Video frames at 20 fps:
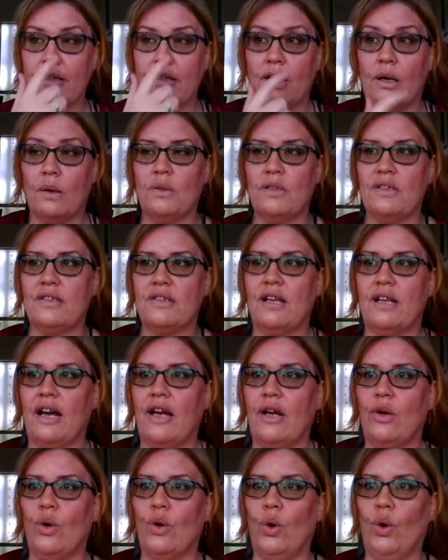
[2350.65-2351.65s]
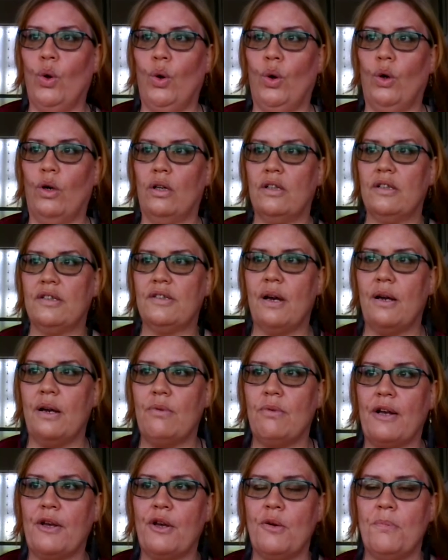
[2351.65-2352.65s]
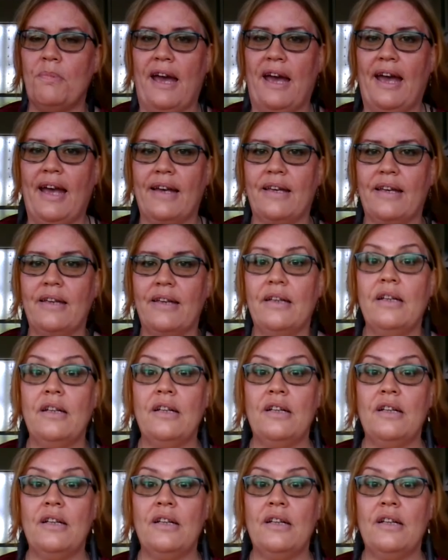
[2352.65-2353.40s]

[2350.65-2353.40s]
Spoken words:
So I was like, oh, so I rang her back.